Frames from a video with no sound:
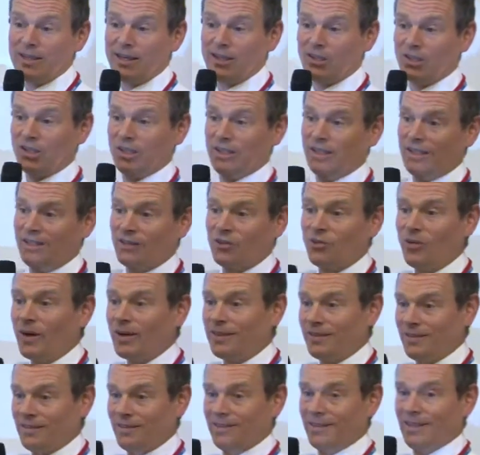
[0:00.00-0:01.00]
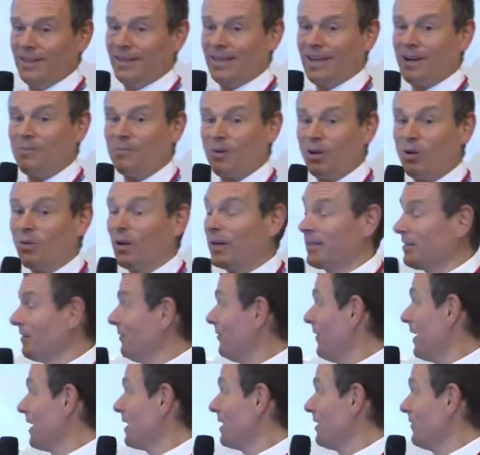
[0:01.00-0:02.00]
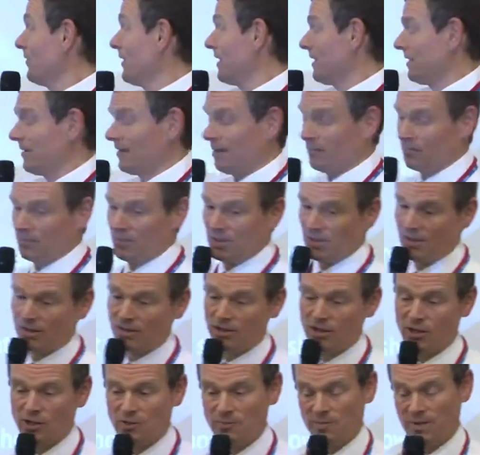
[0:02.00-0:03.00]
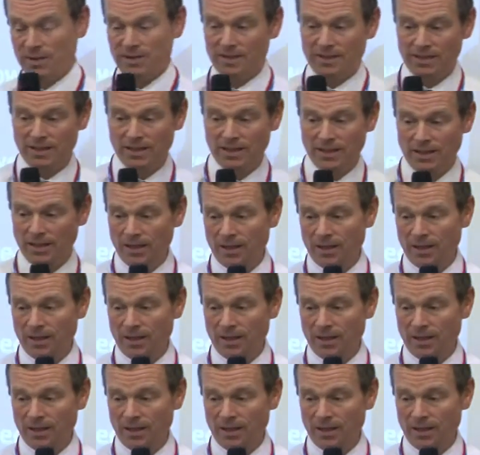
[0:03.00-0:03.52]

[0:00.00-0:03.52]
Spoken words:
Actually, it's quite a can be quite effective in some sarcomas.